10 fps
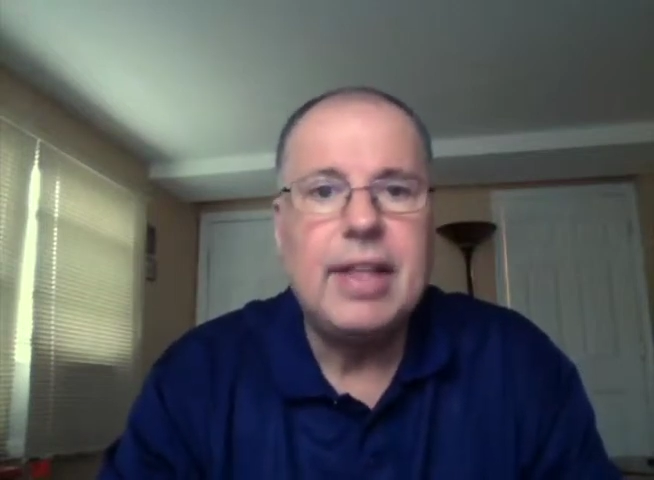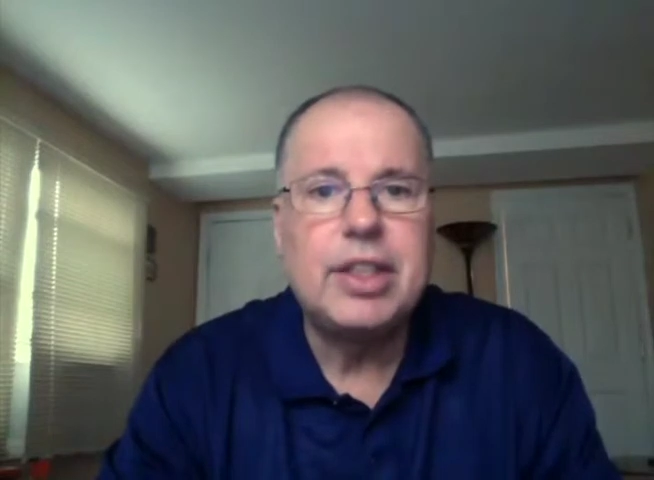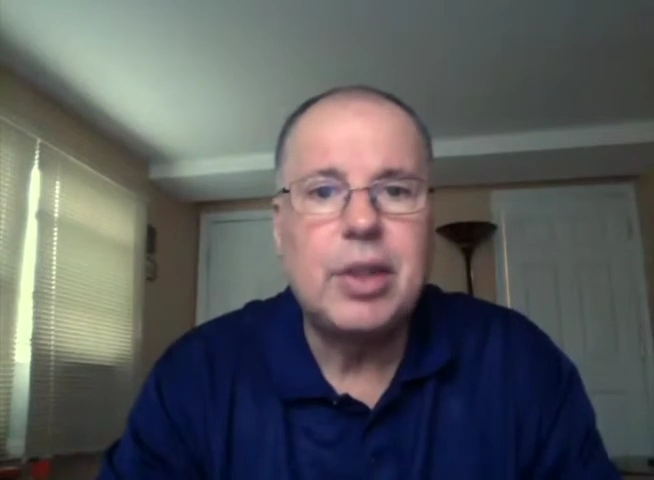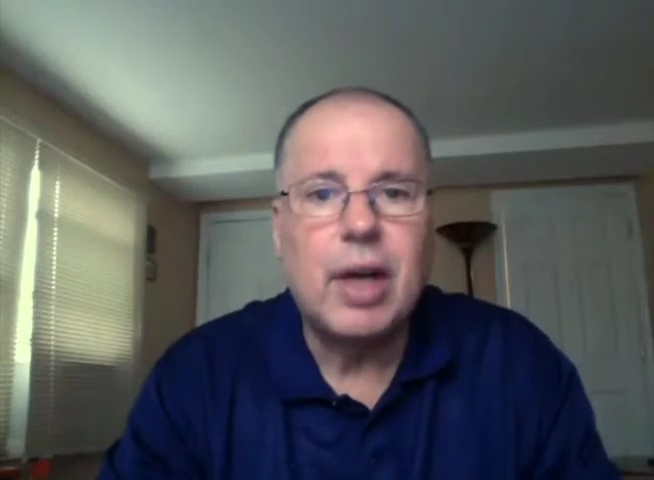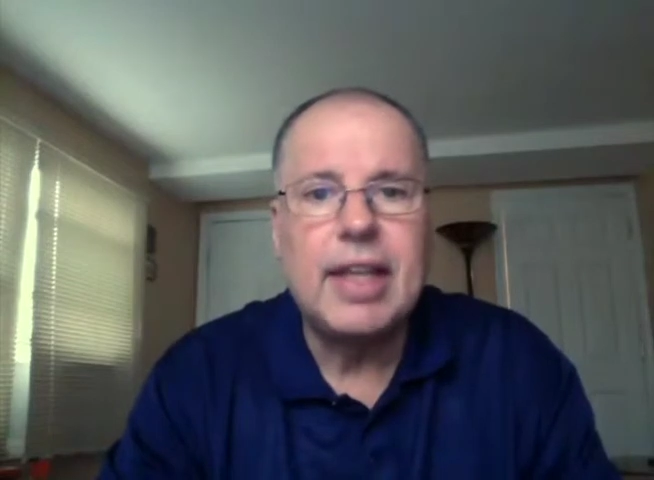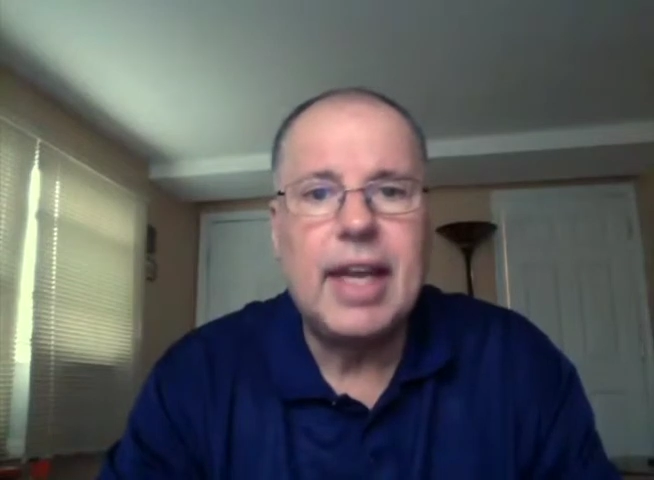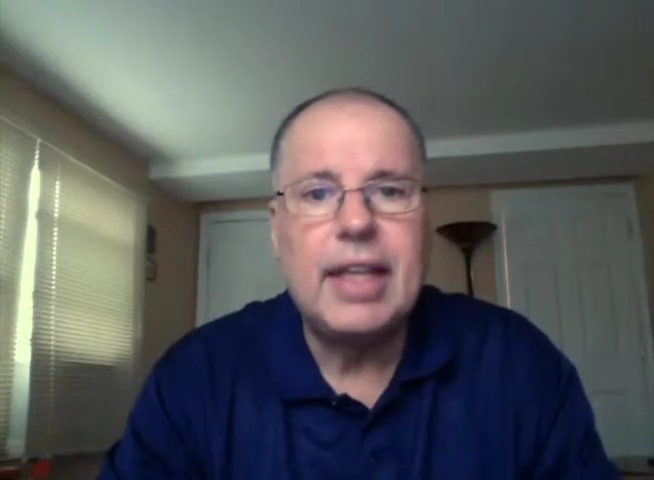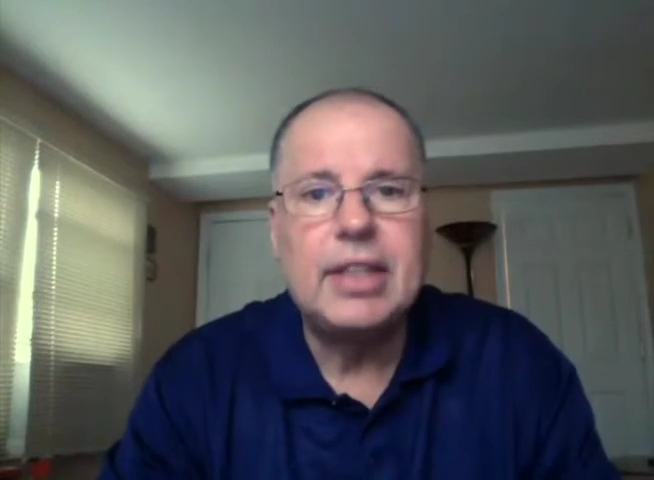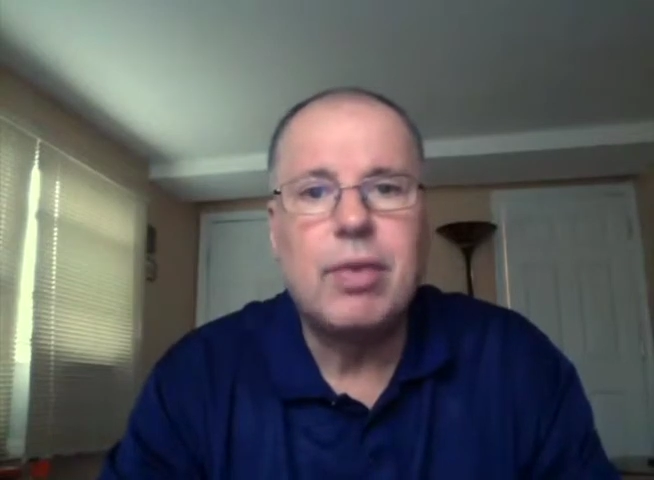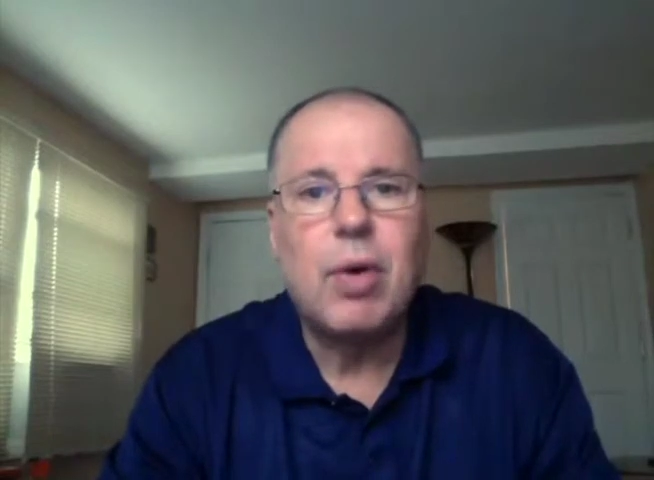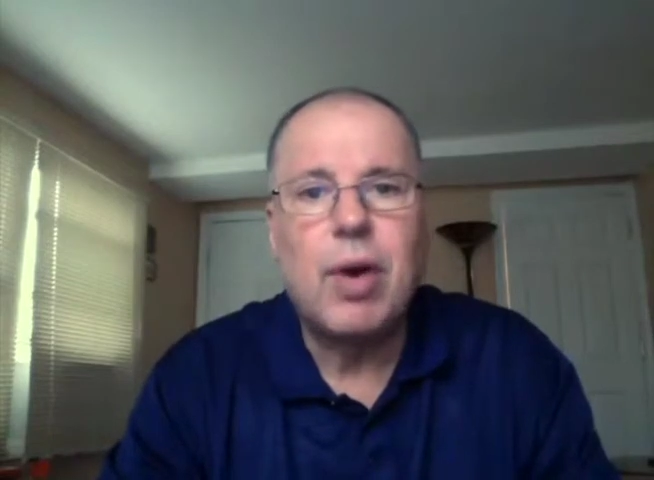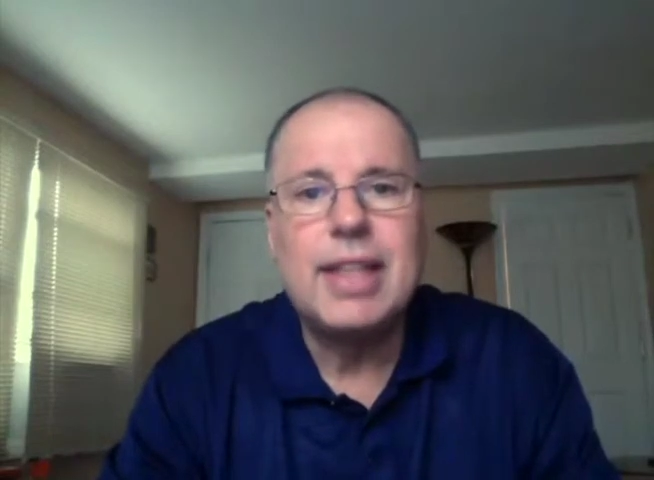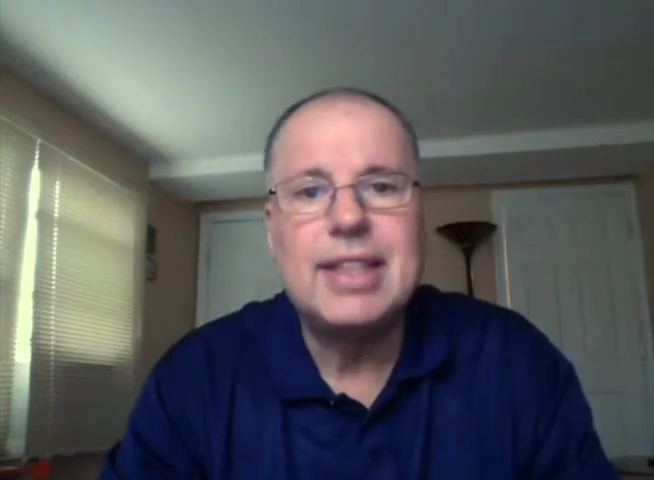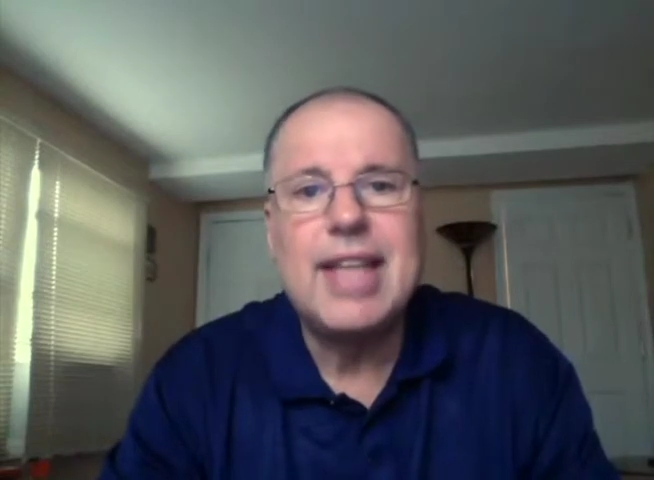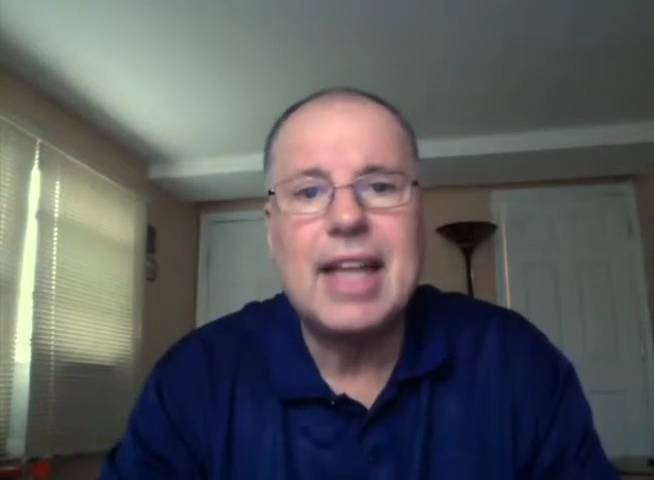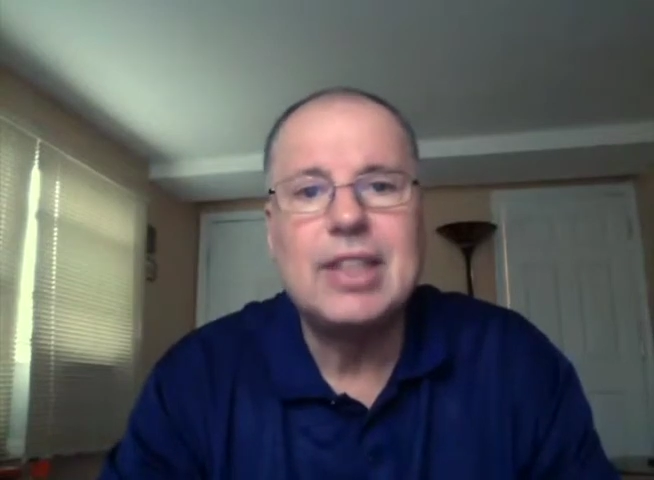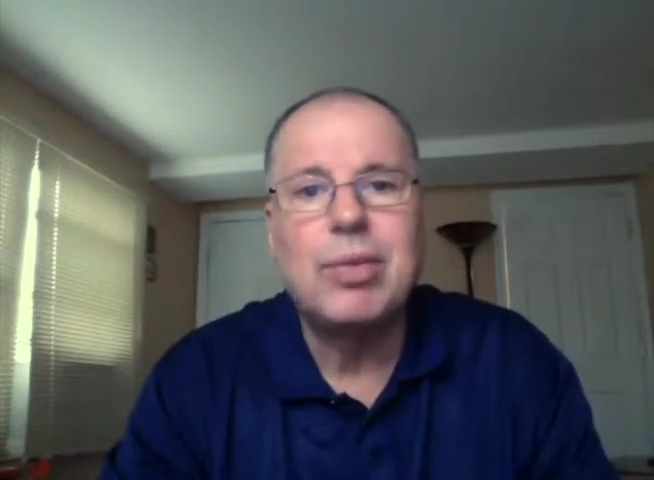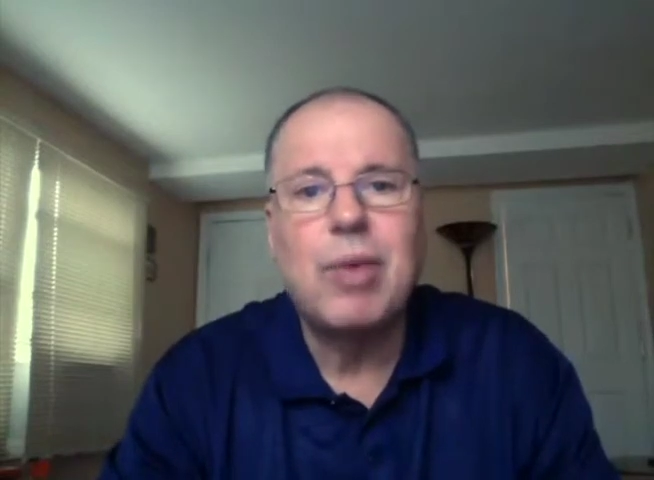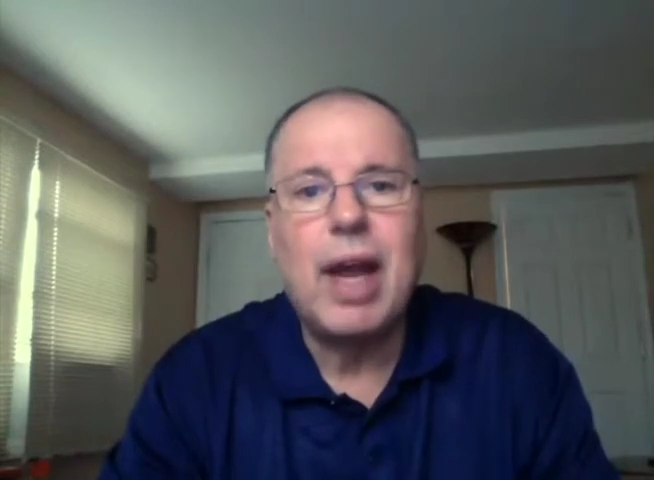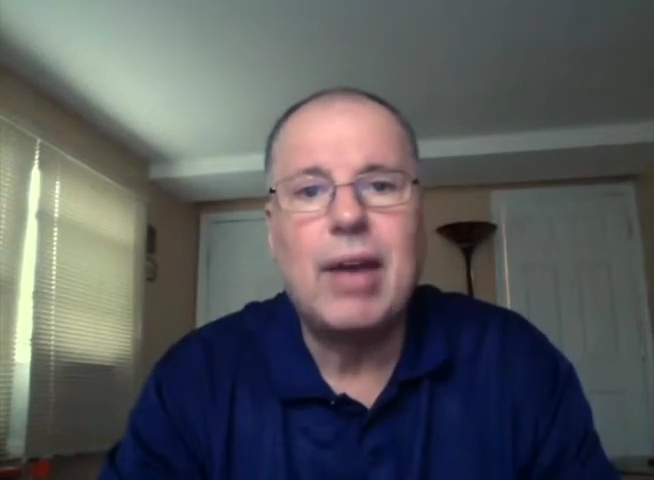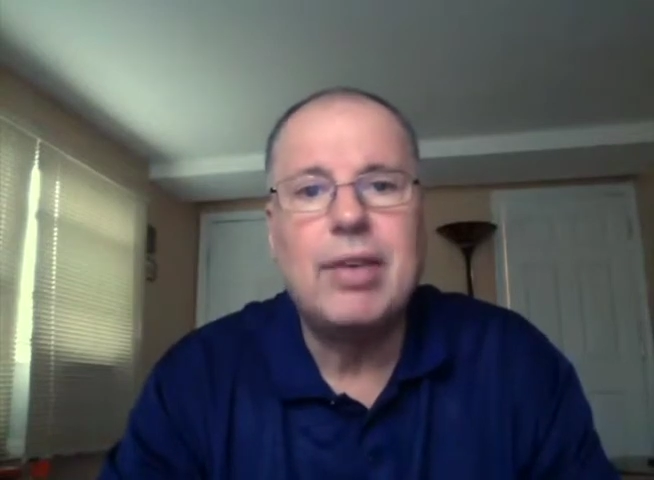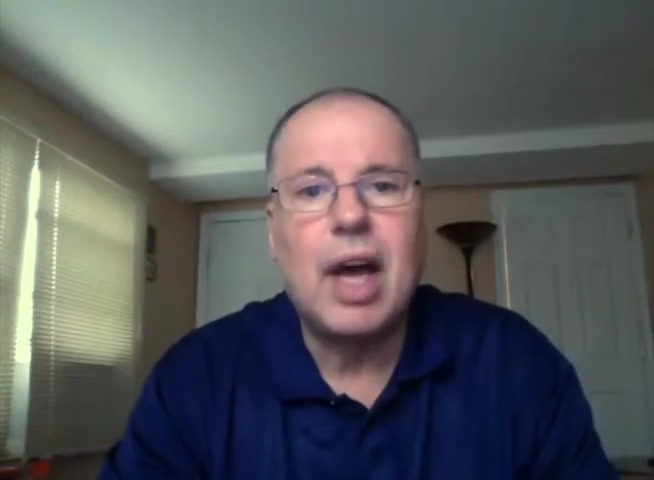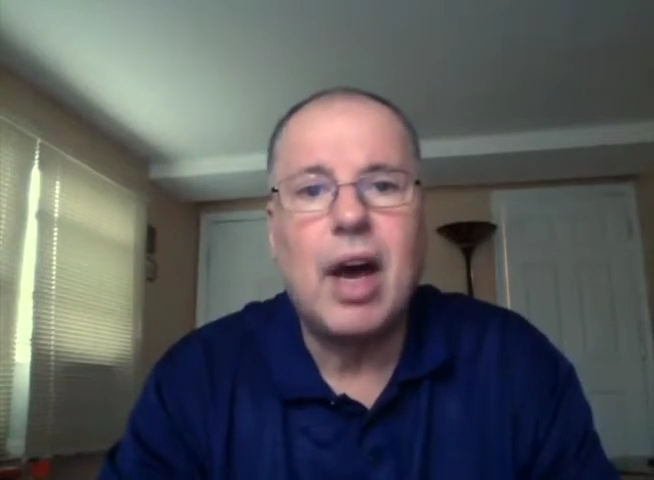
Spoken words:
the start dates for its next round